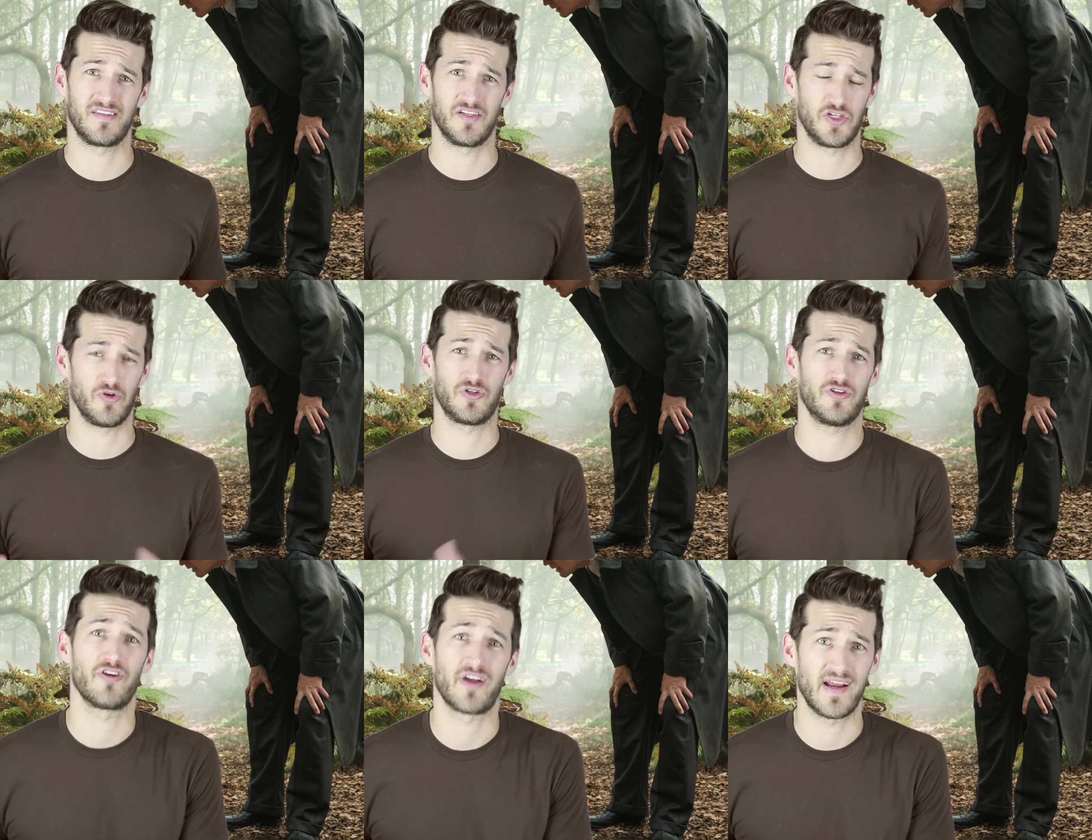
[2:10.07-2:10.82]
The
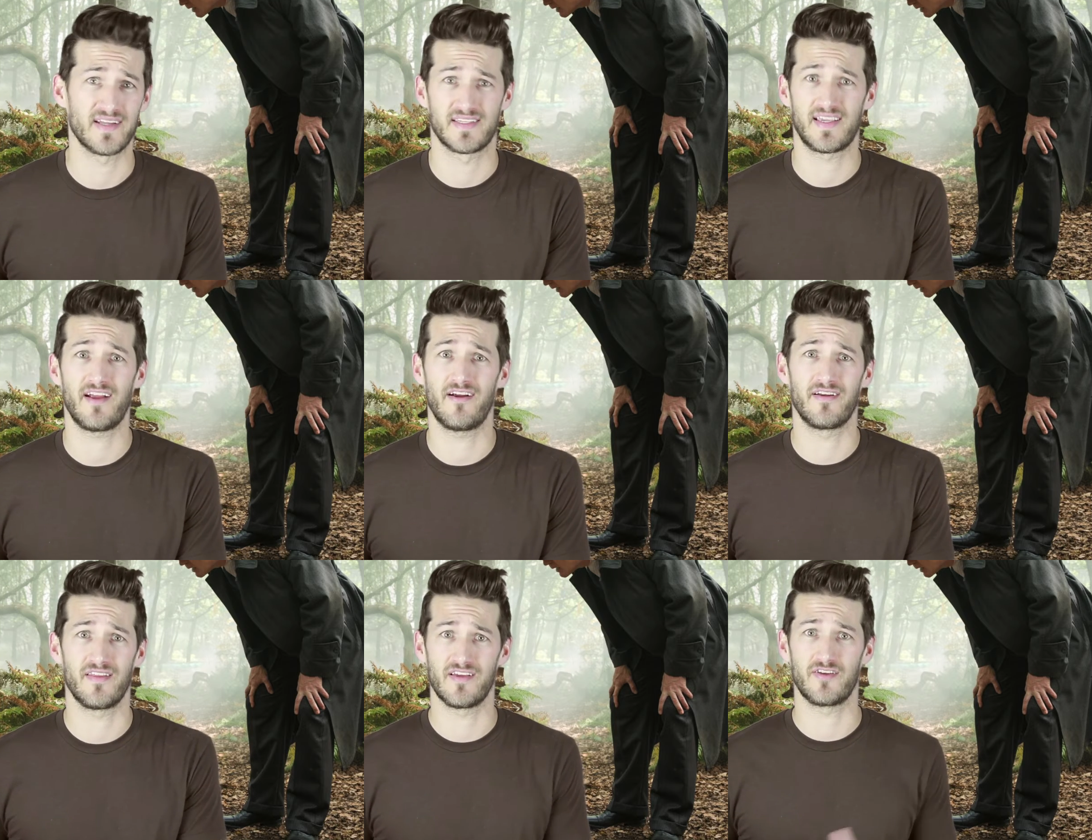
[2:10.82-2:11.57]
children are kind of
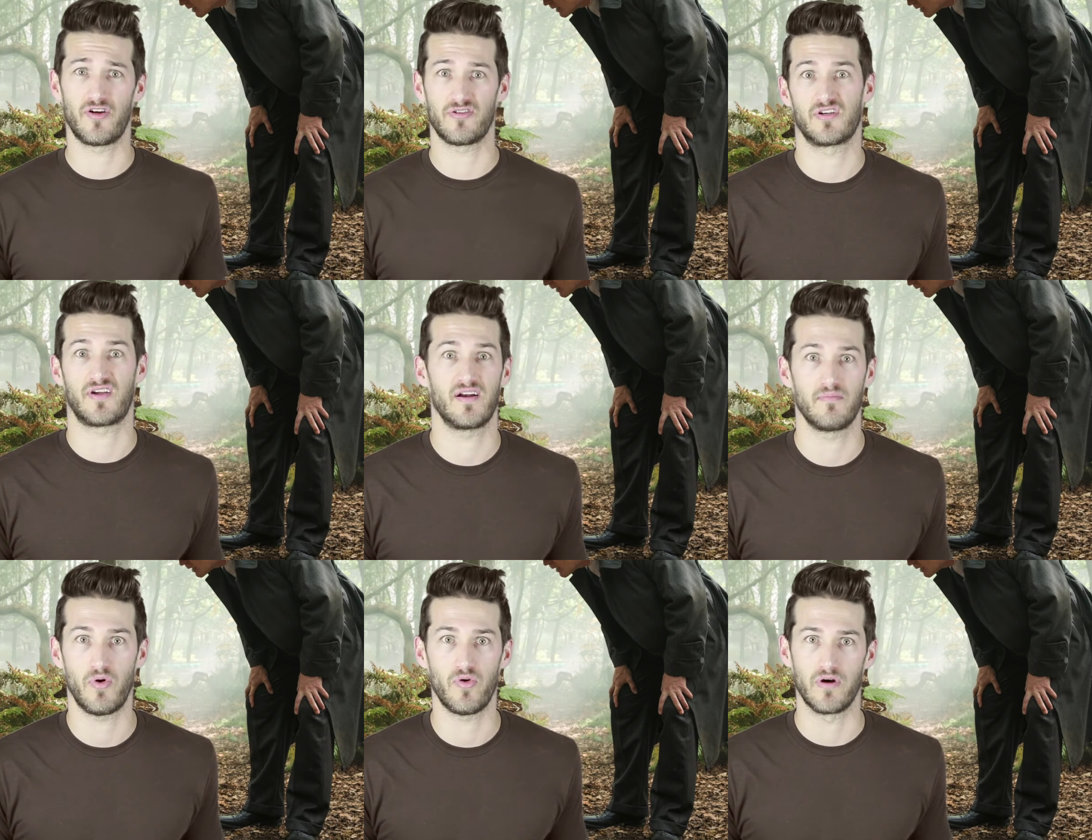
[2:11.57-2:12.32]
scared and the adults are
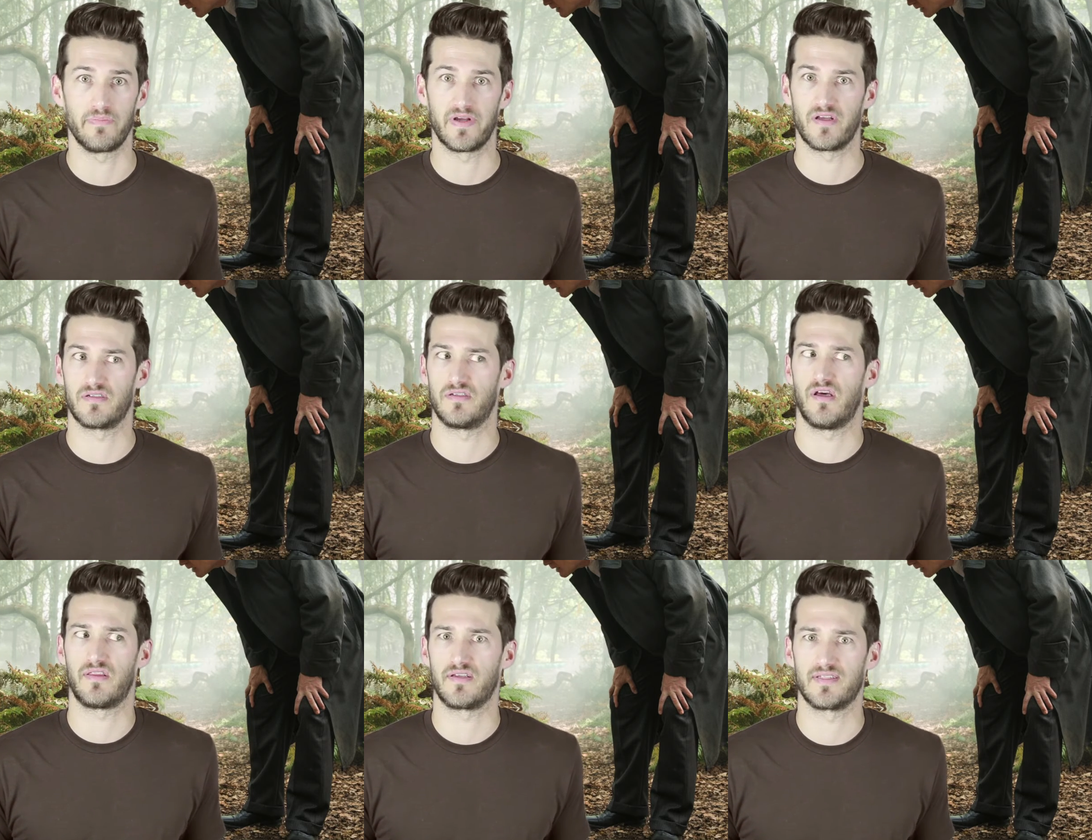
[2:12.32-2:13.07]
kind of bored because
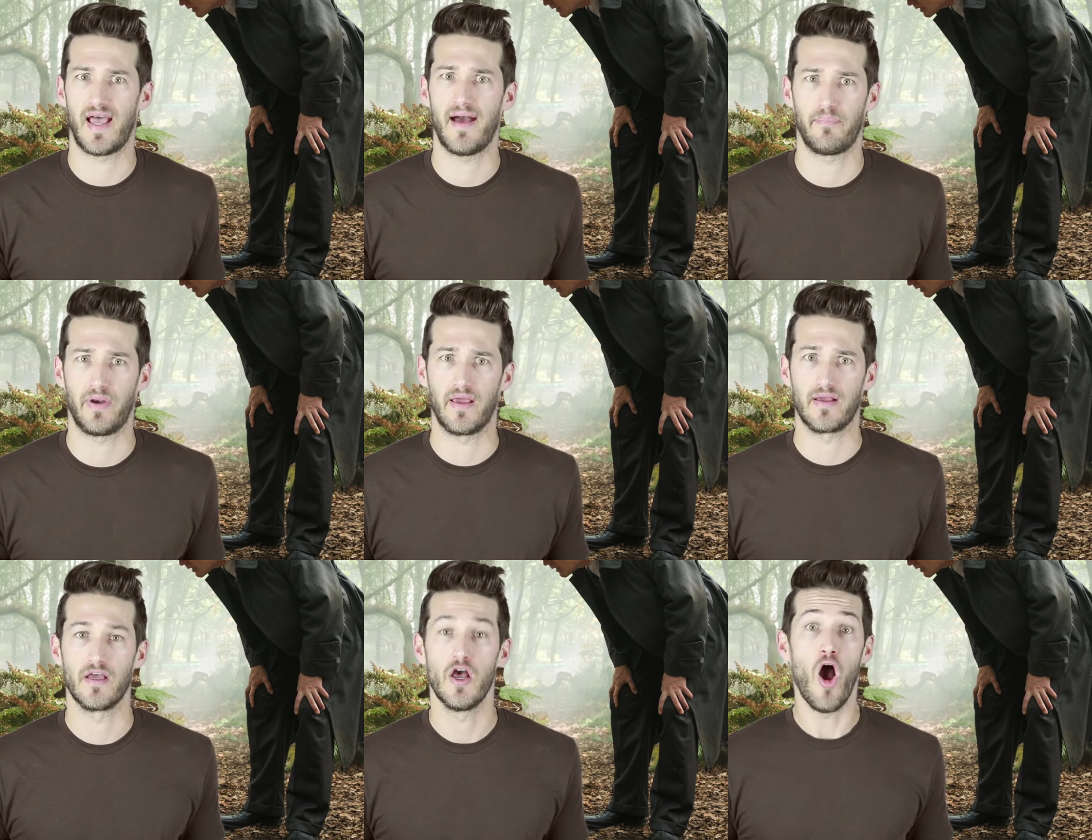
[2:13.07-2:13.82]
nothing's
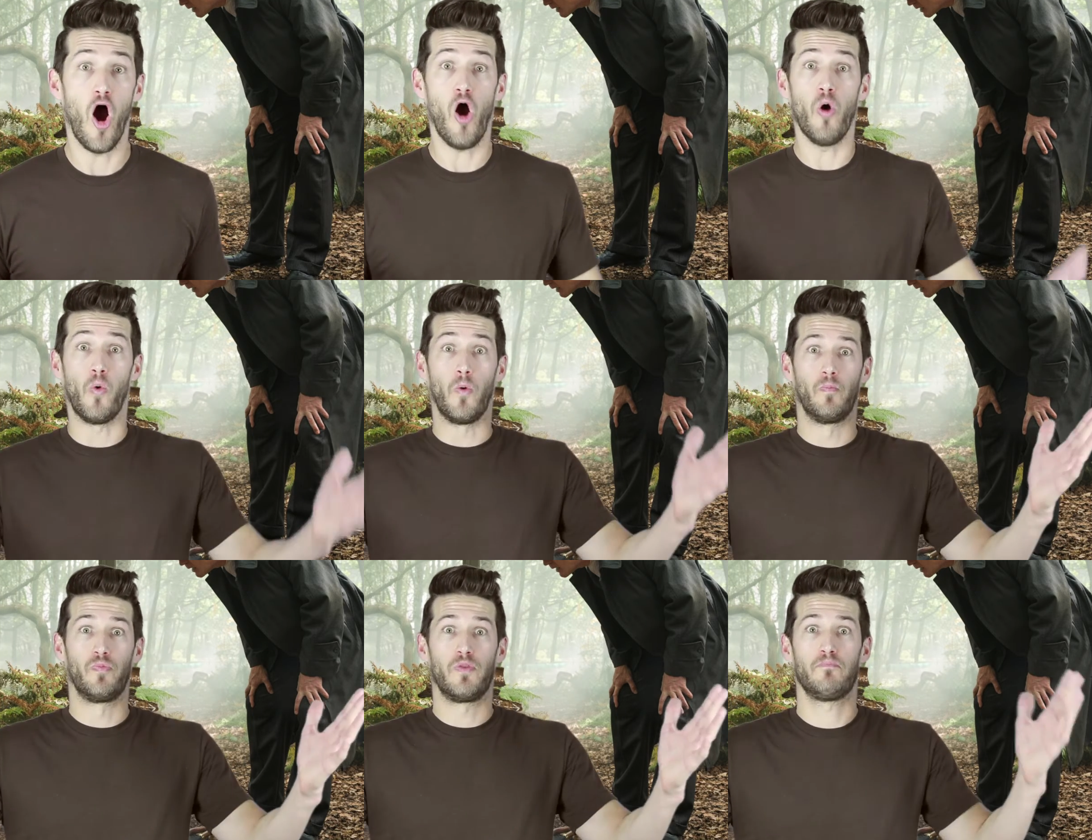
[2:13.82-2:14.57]
happening.
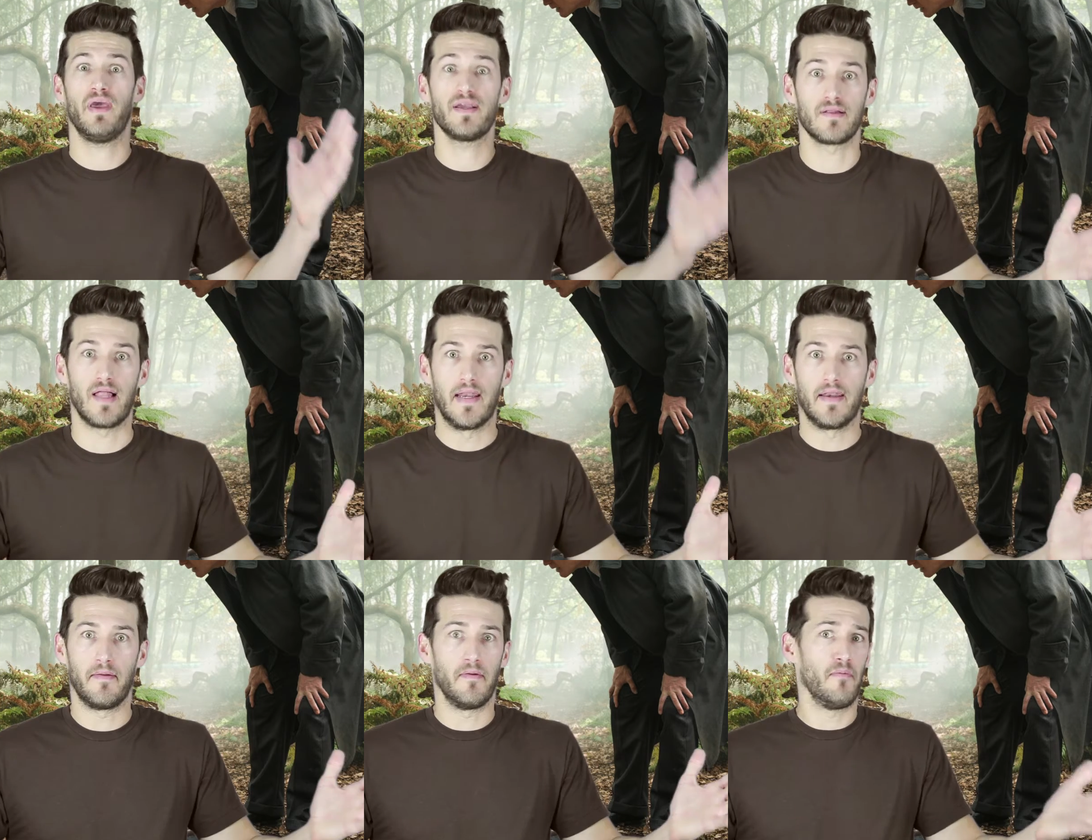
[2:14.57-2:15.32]
Oh,
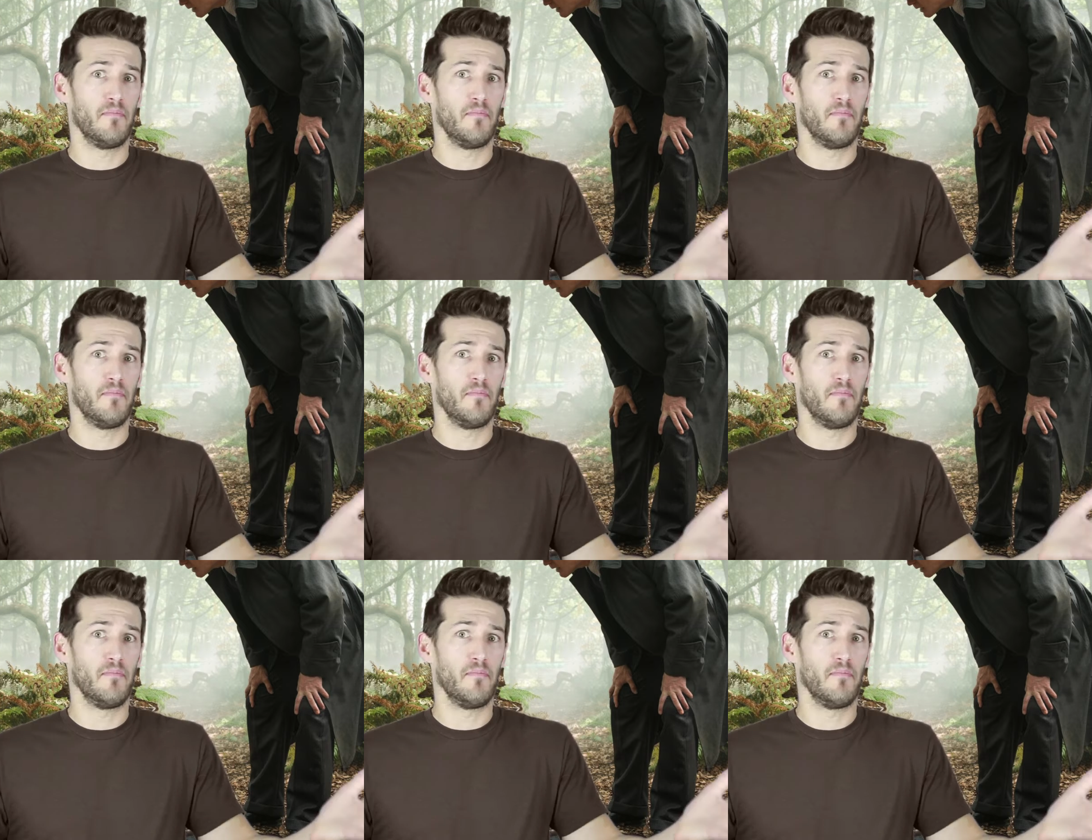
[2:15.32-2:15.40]
Piglet!